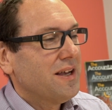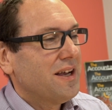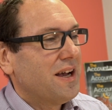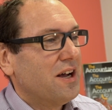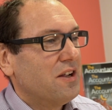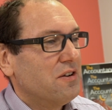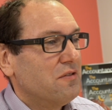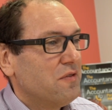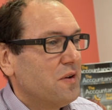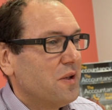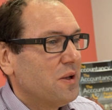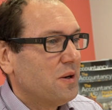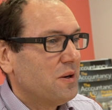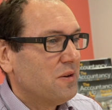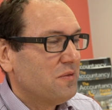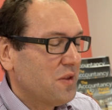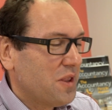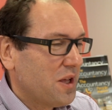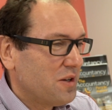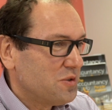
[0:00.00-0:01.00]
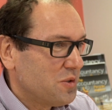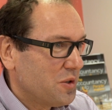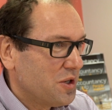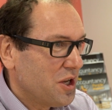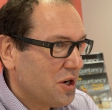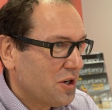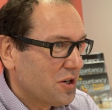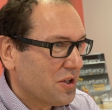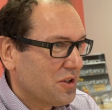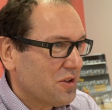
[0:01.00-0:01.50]
And for those who are
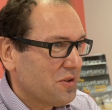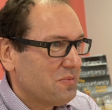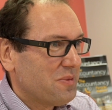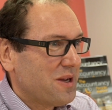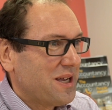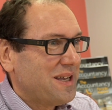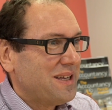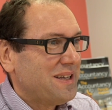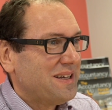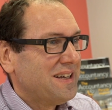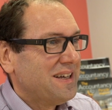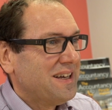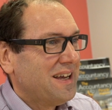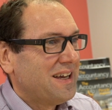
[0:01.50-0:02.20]
younger than me,